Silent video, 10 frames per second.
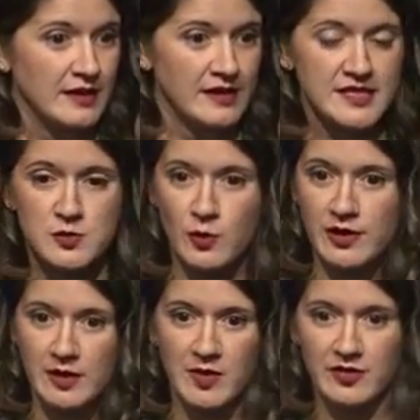This
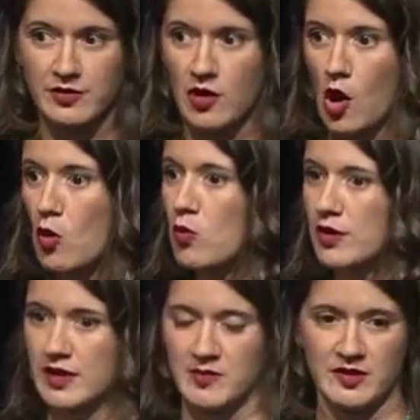working mother, all
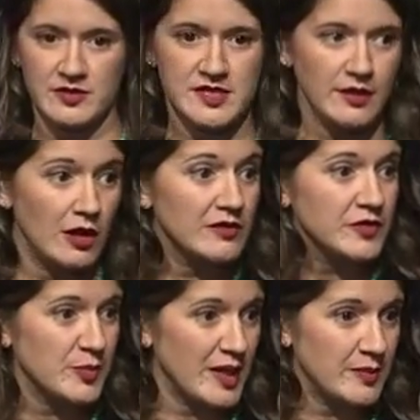working mothers, and all of
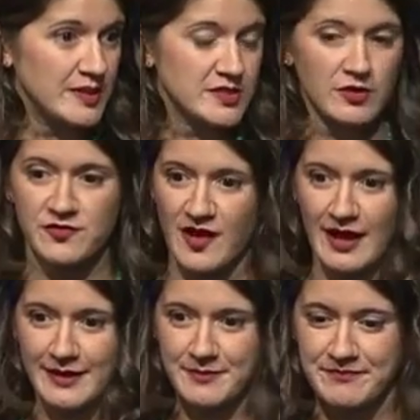their babies are
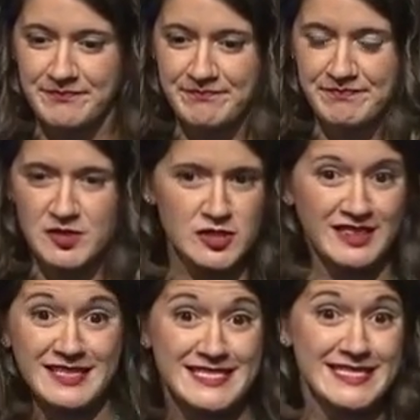fine. There's
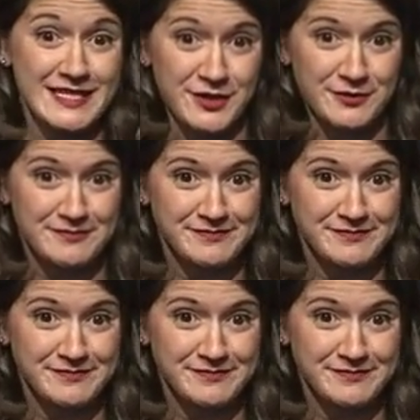nothing to see here.